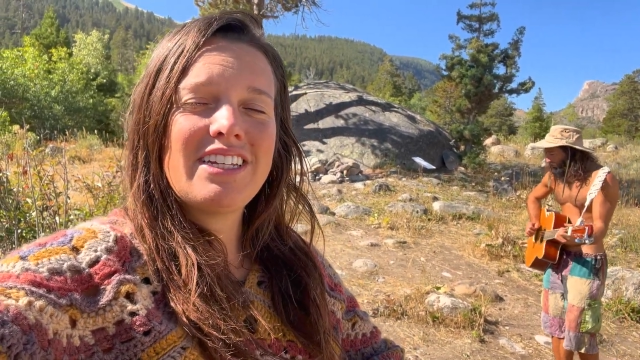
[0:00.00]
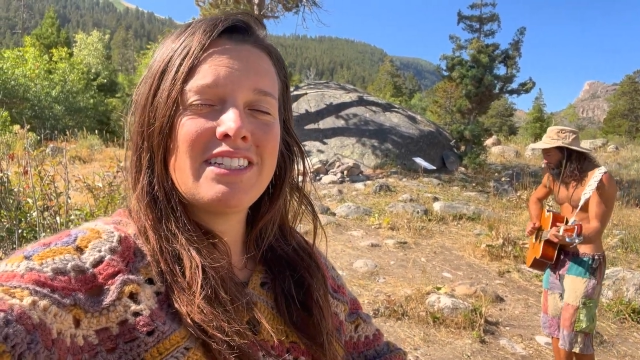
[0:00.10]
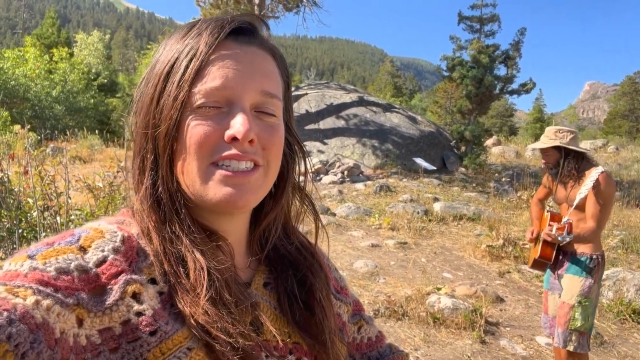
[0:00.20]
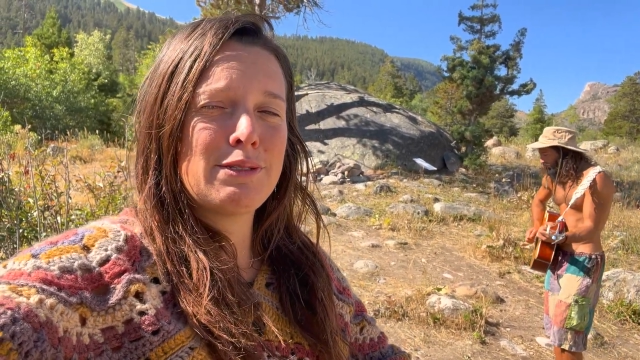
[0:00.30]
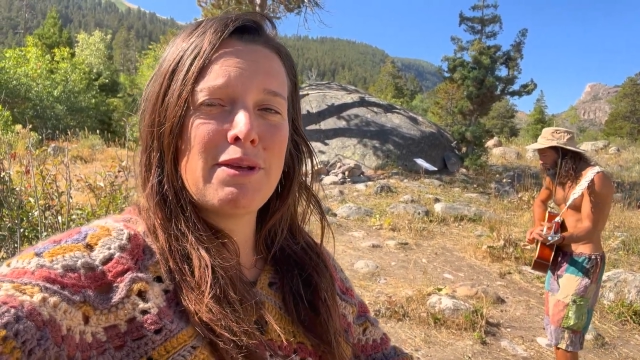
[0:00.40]

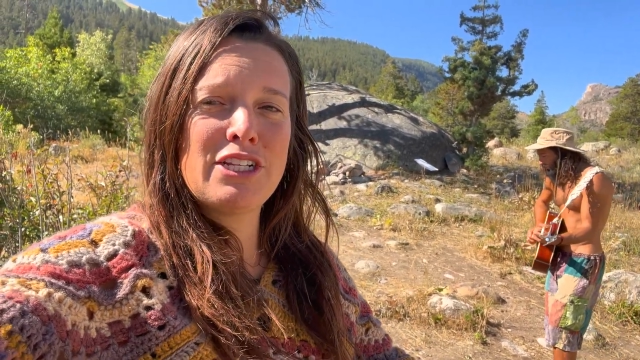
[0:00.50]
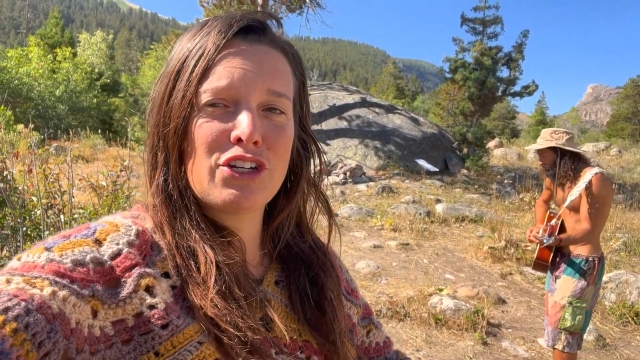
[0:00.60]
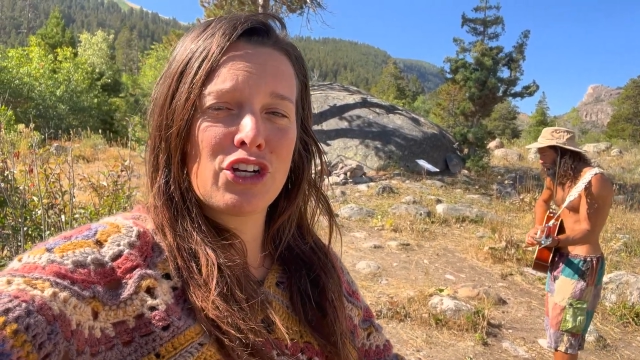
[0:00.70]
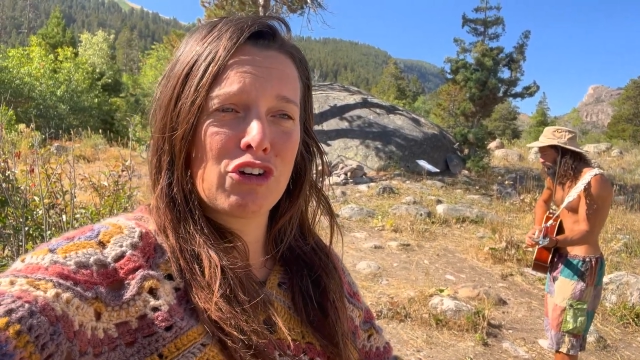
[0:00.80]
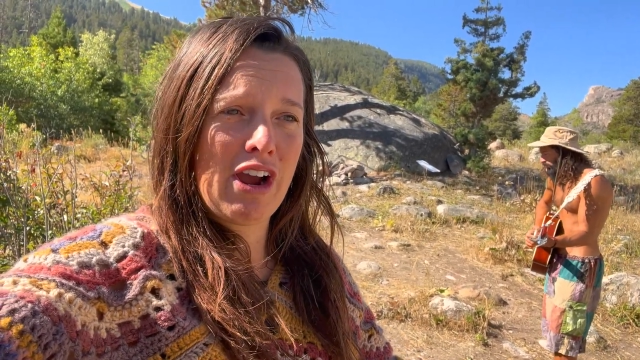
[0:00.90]
Speeds
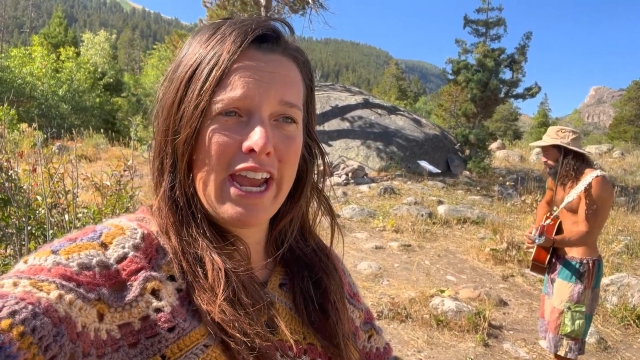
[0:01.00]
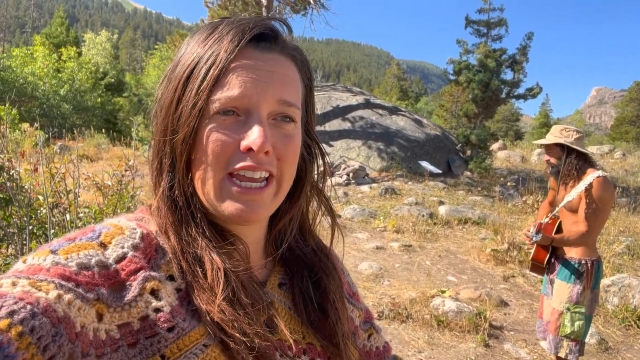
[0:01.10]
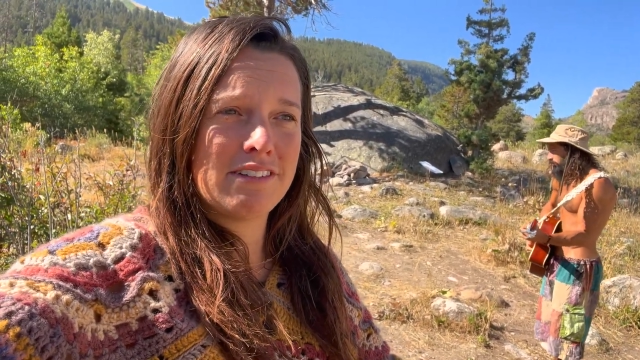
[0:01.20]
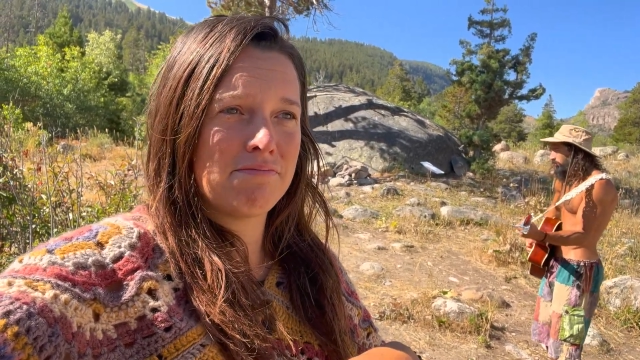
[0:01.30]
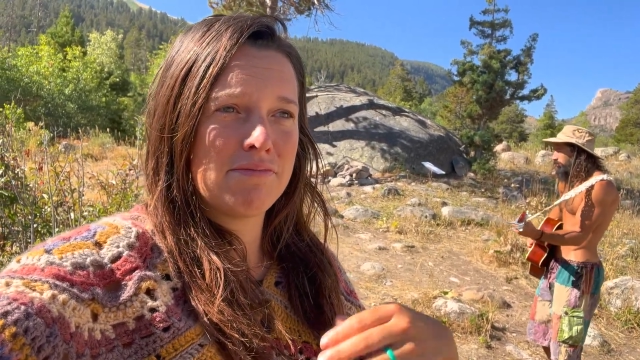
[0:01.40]
are
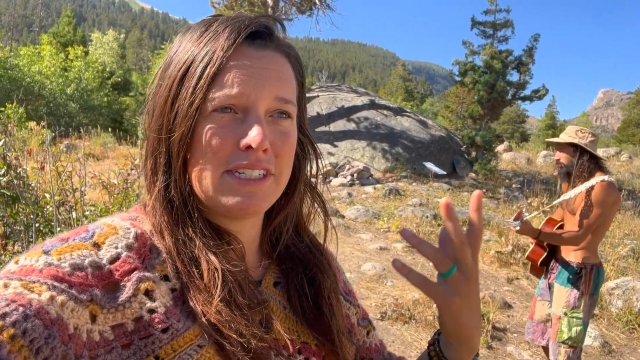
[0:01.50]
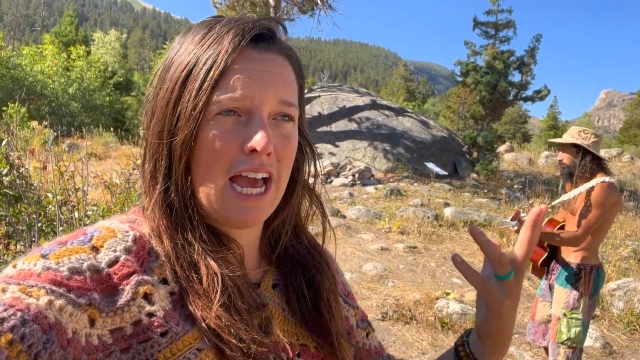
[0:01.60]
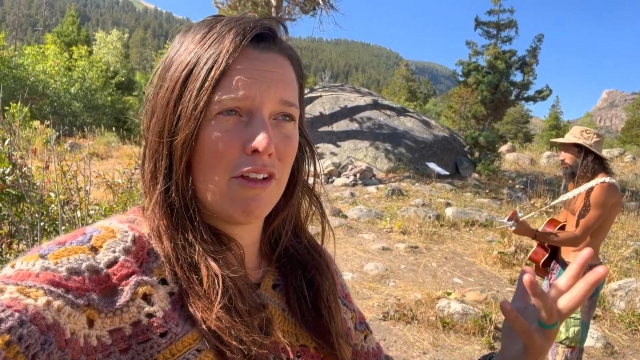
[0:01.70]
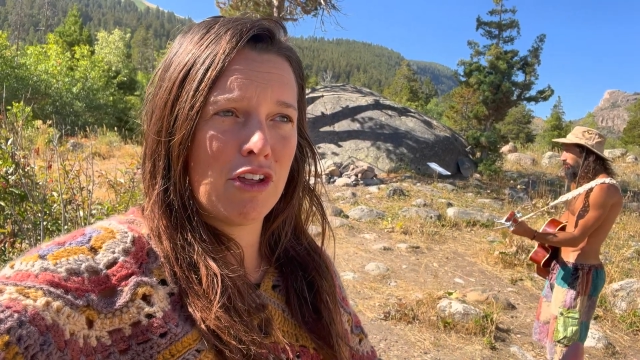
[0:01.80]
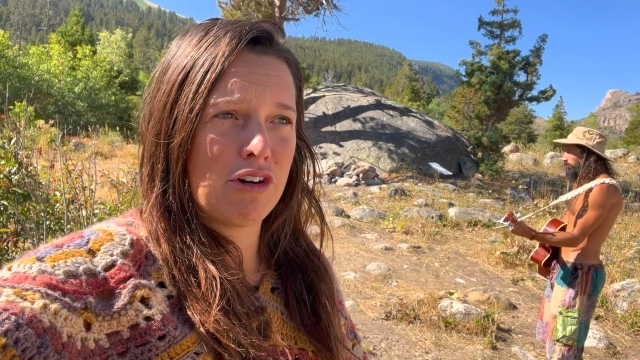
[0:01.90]
great.
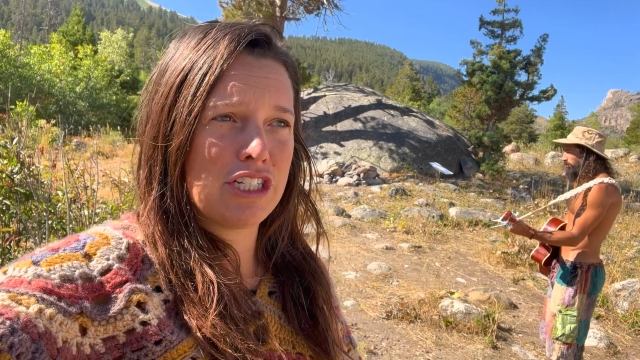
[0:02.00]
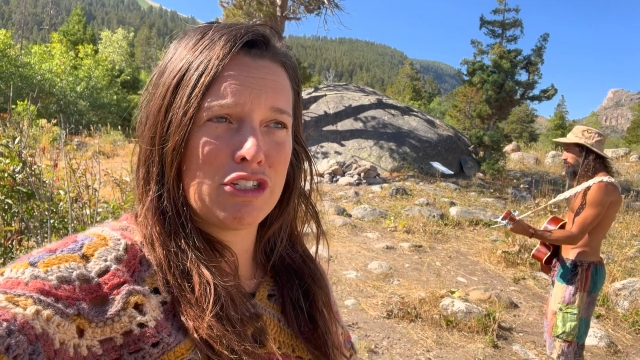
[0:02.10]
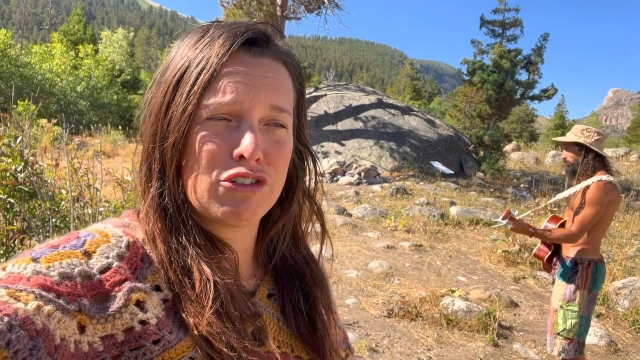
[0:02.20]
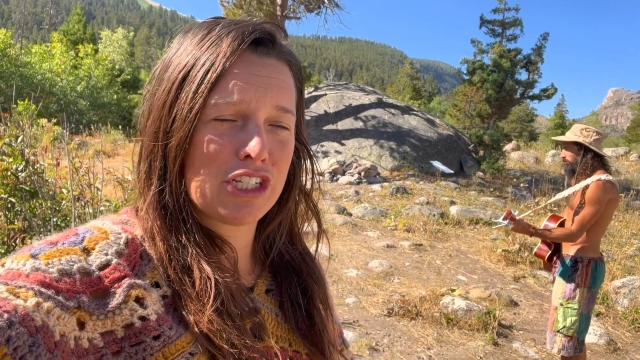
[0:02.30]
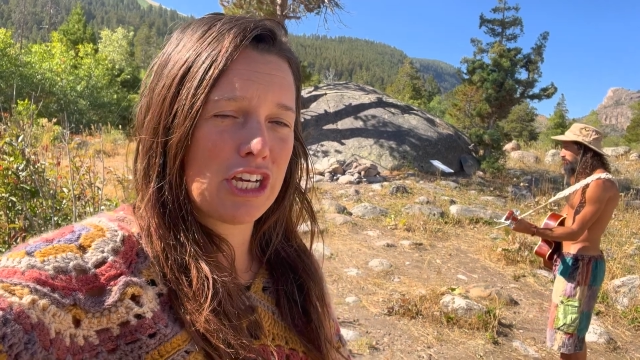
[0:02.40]
Download is
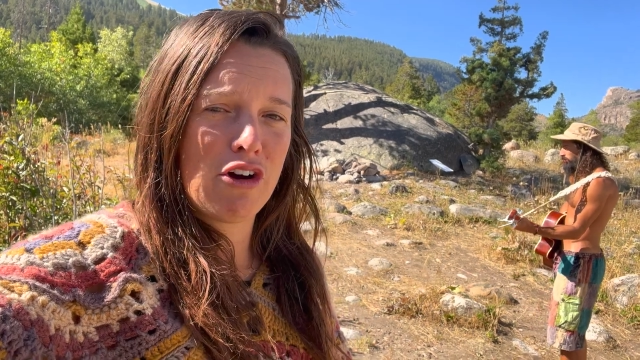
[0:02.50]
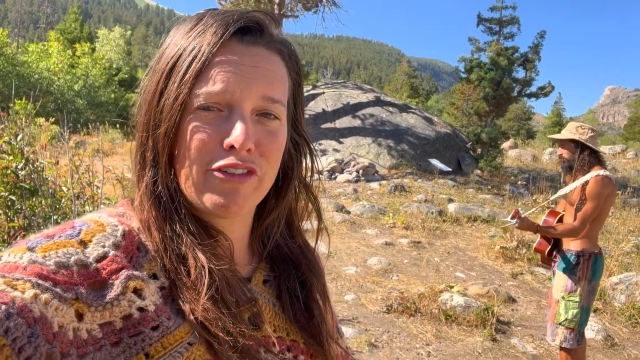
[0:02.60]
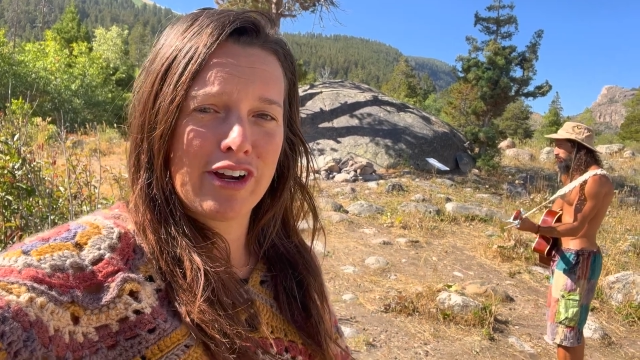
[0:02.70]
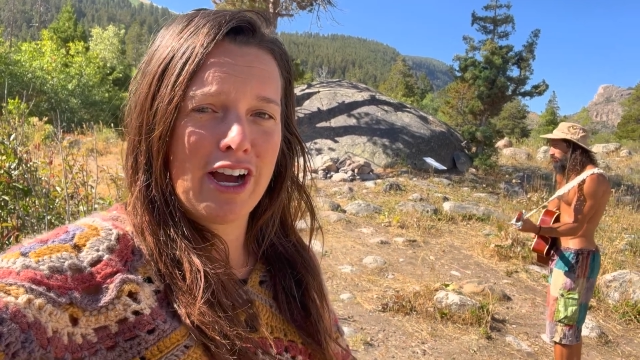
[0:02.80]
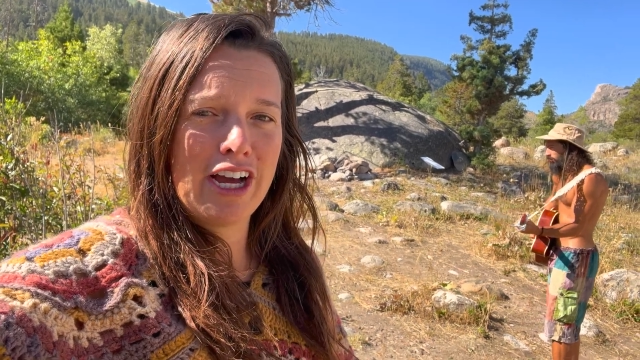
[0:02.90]
usually
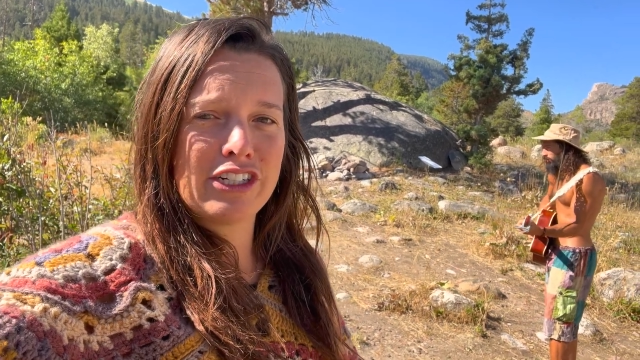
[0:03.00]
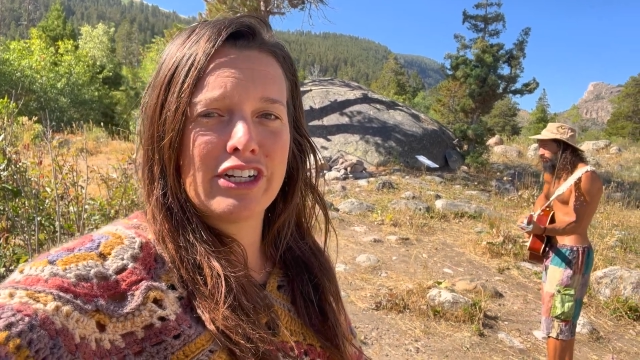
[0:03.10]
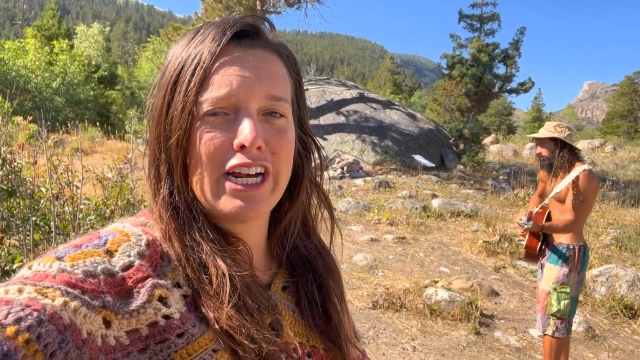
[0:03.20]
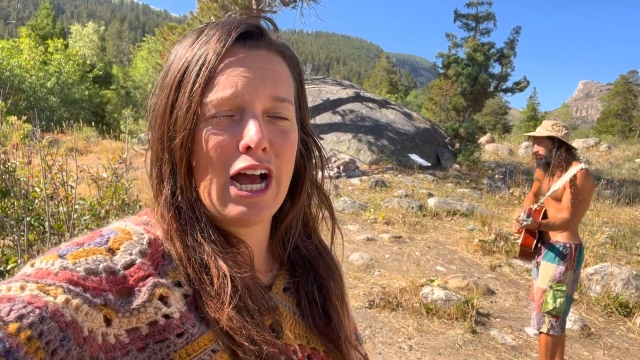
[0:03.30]
over 100.